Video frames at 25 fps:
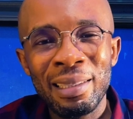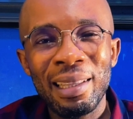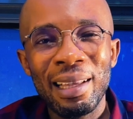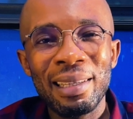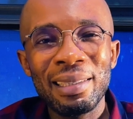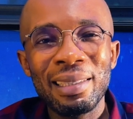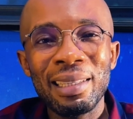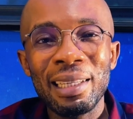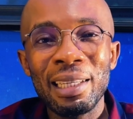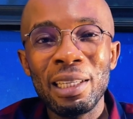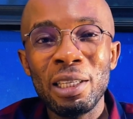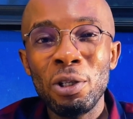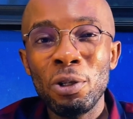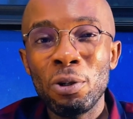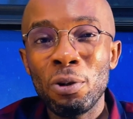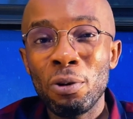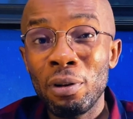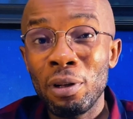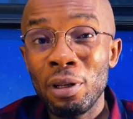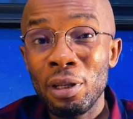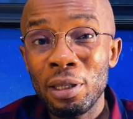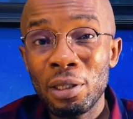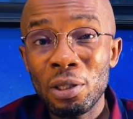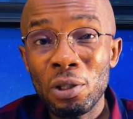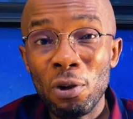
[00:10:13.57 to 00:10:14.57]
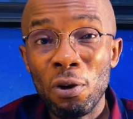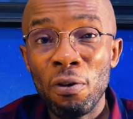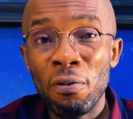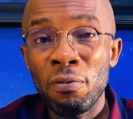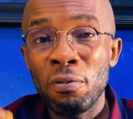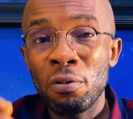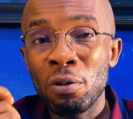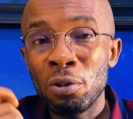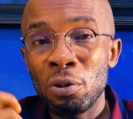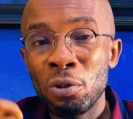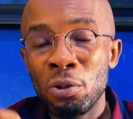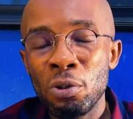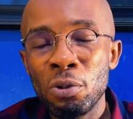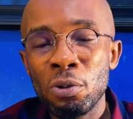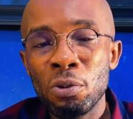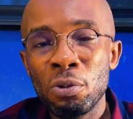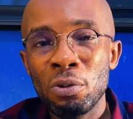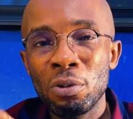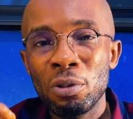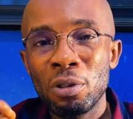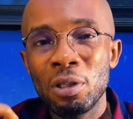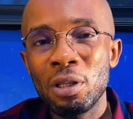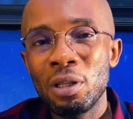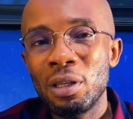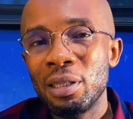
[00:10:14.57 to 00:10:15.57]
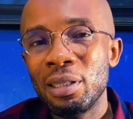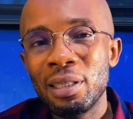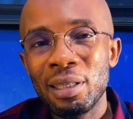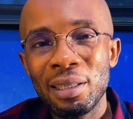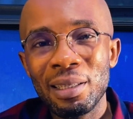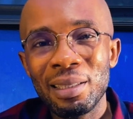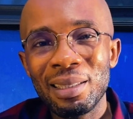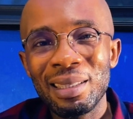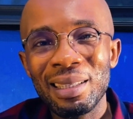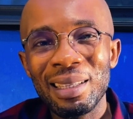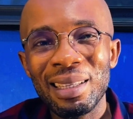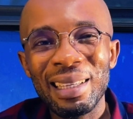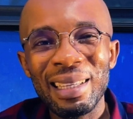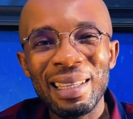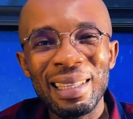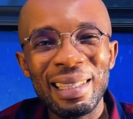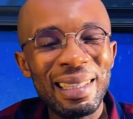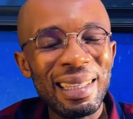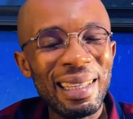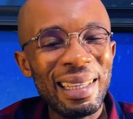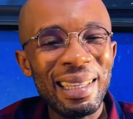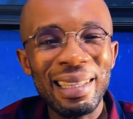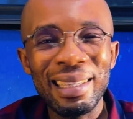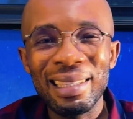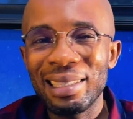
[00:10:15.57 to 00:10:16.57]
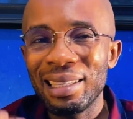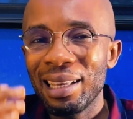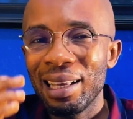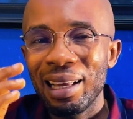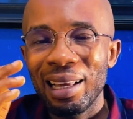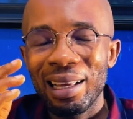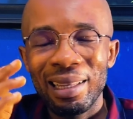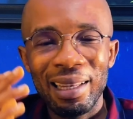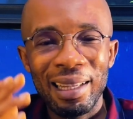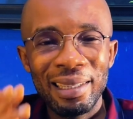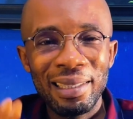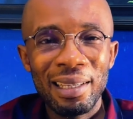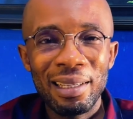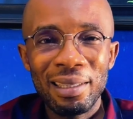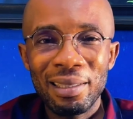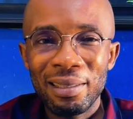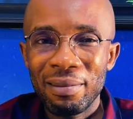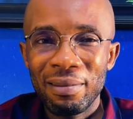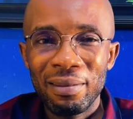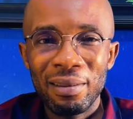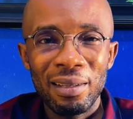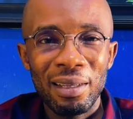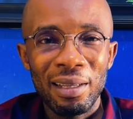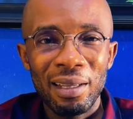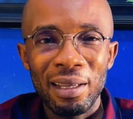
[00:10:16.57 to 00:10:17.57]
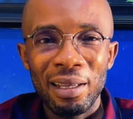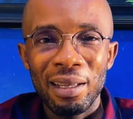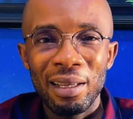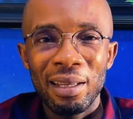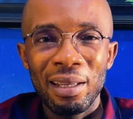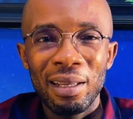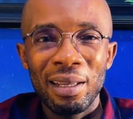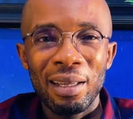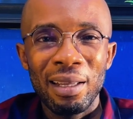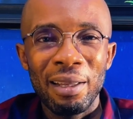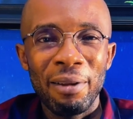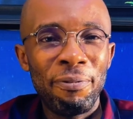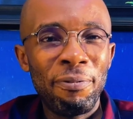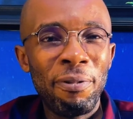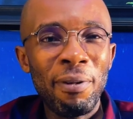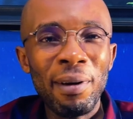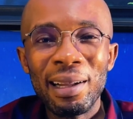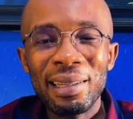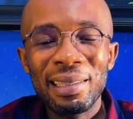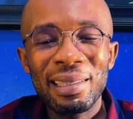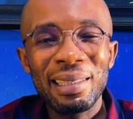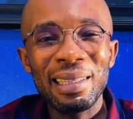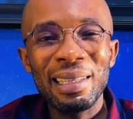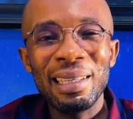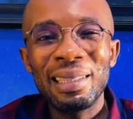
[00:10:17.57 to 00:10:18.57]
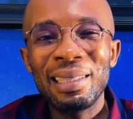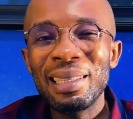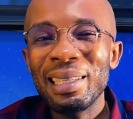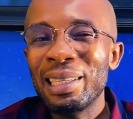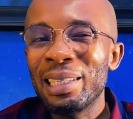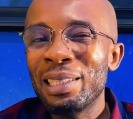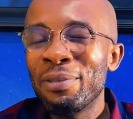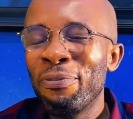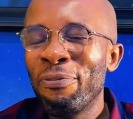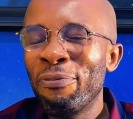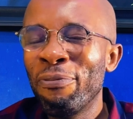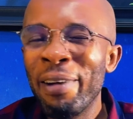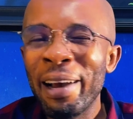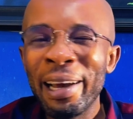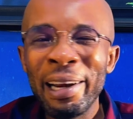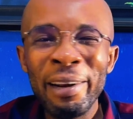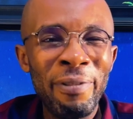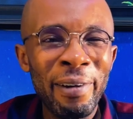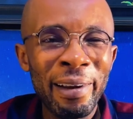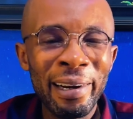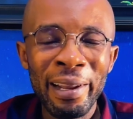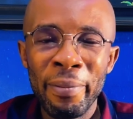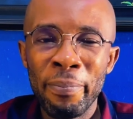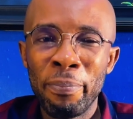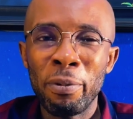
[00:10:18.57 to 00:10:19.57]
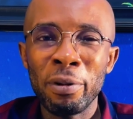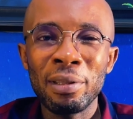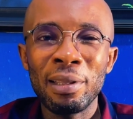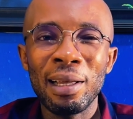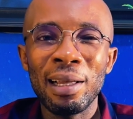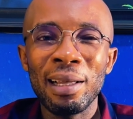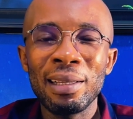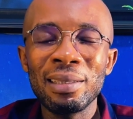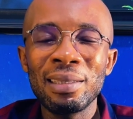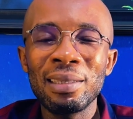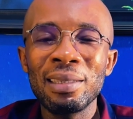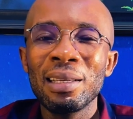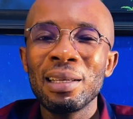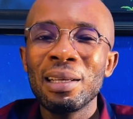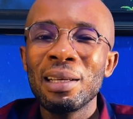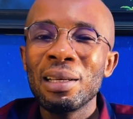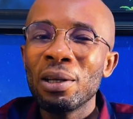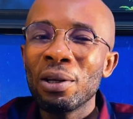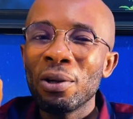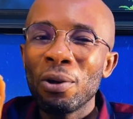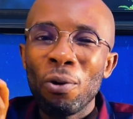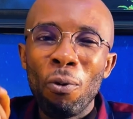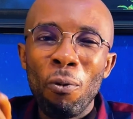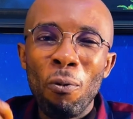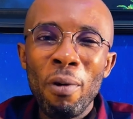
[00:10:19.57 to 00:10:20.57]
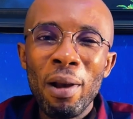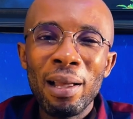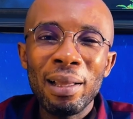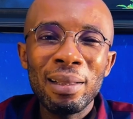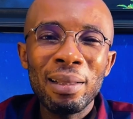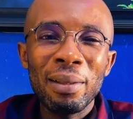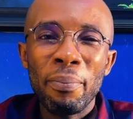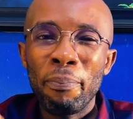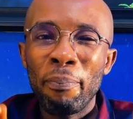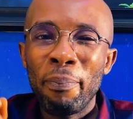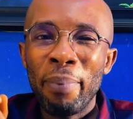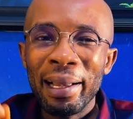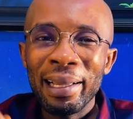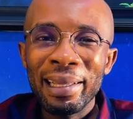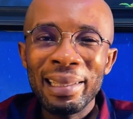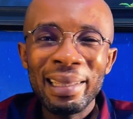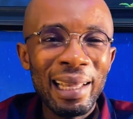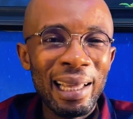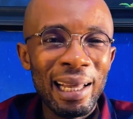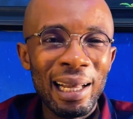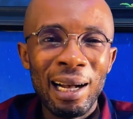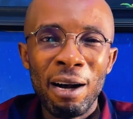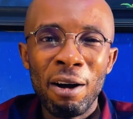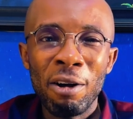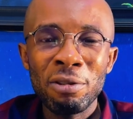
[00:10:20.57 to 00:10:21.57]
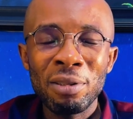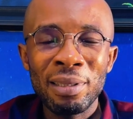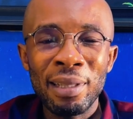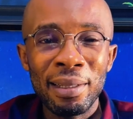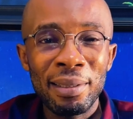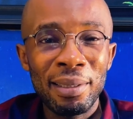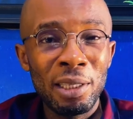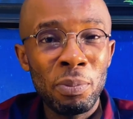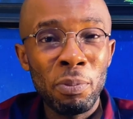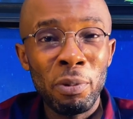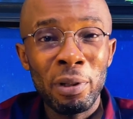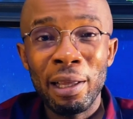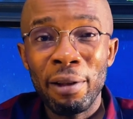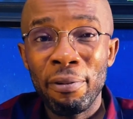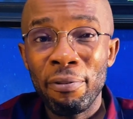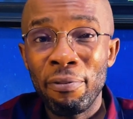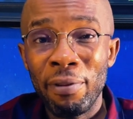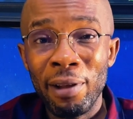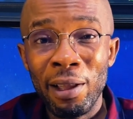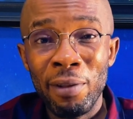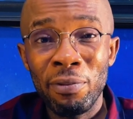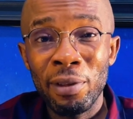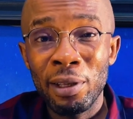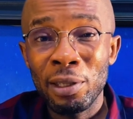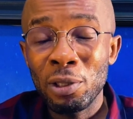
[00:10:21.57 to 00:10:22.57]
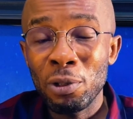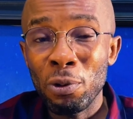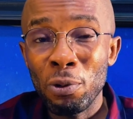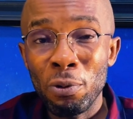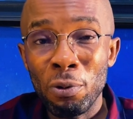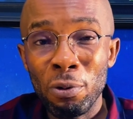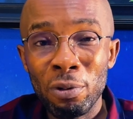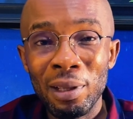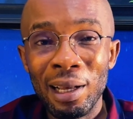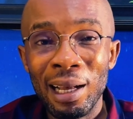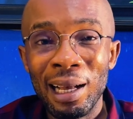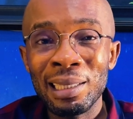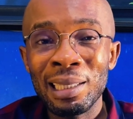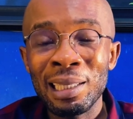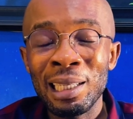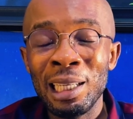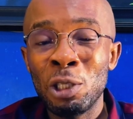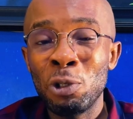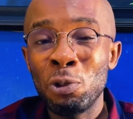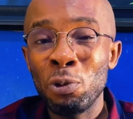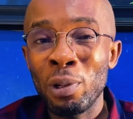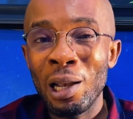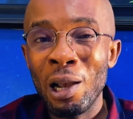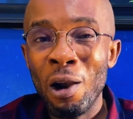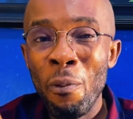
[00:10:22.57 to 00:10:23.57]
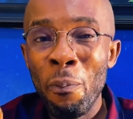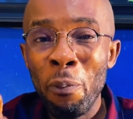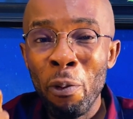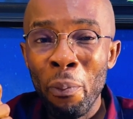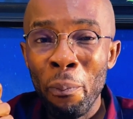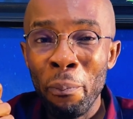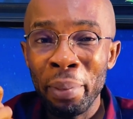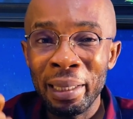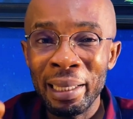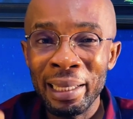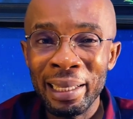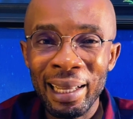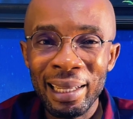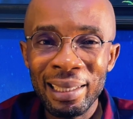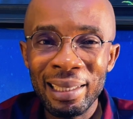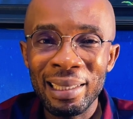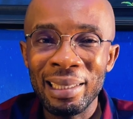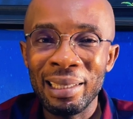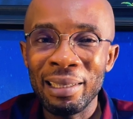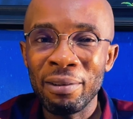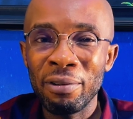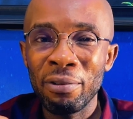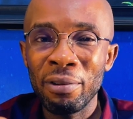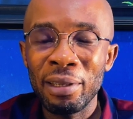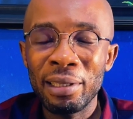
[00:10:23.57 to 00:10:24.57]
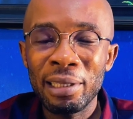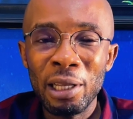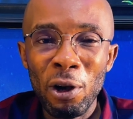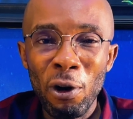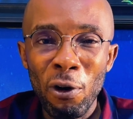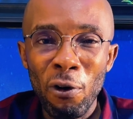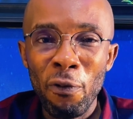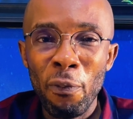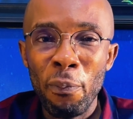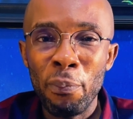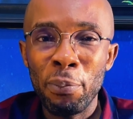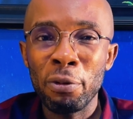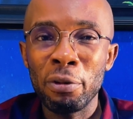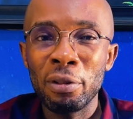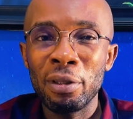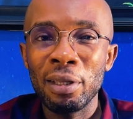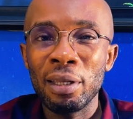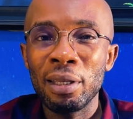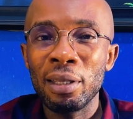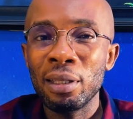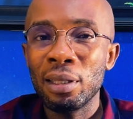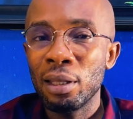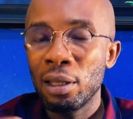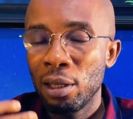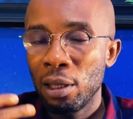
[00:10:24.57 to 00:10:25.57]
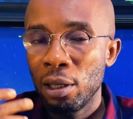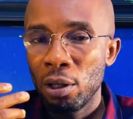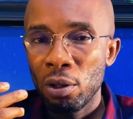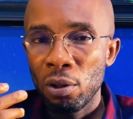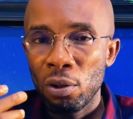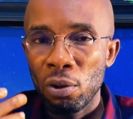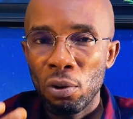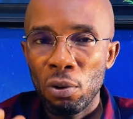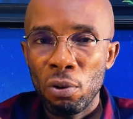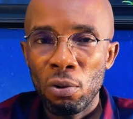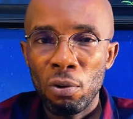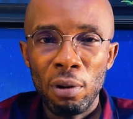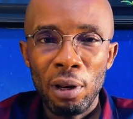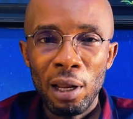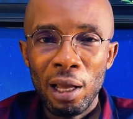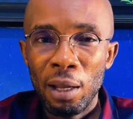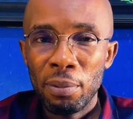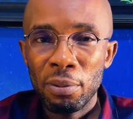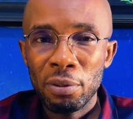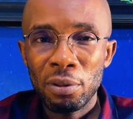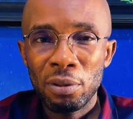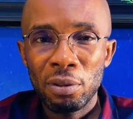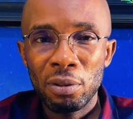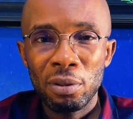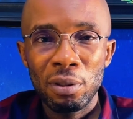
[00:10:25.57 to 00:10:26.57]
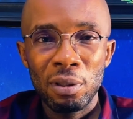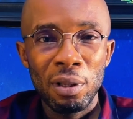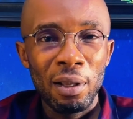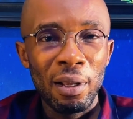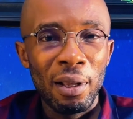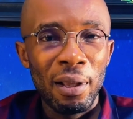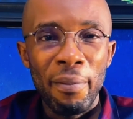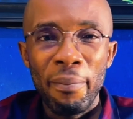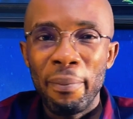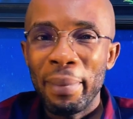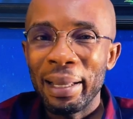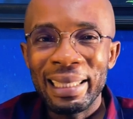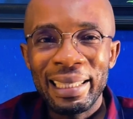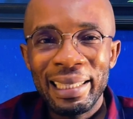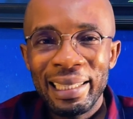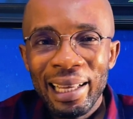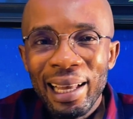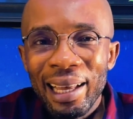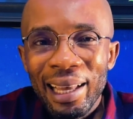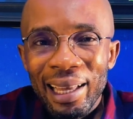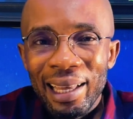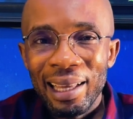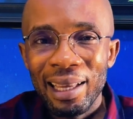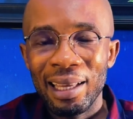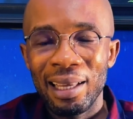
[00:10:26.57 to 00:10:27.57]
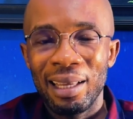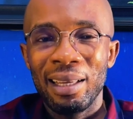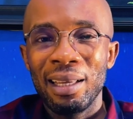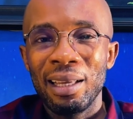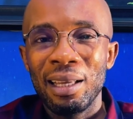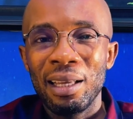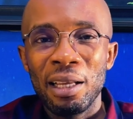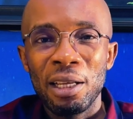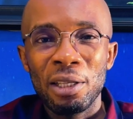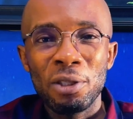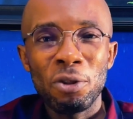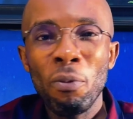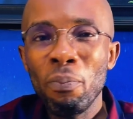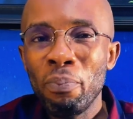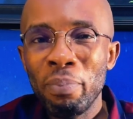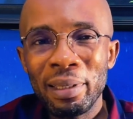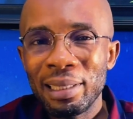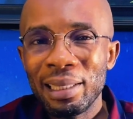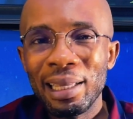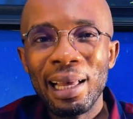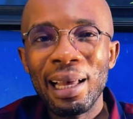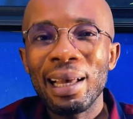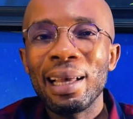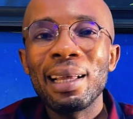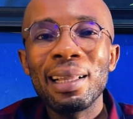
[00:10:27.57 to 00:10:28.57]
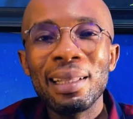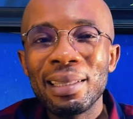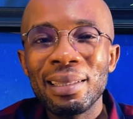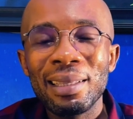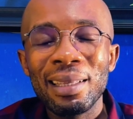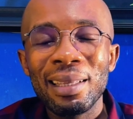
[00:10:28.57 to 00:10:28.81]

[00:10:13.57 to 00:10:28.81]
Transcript: tests in your list of due diligence. It is necessary. In fact, it is very, very important when buying a house that is more than 5 years old, as it will help mitigate the risk of building collapse. My dear, don't be scared.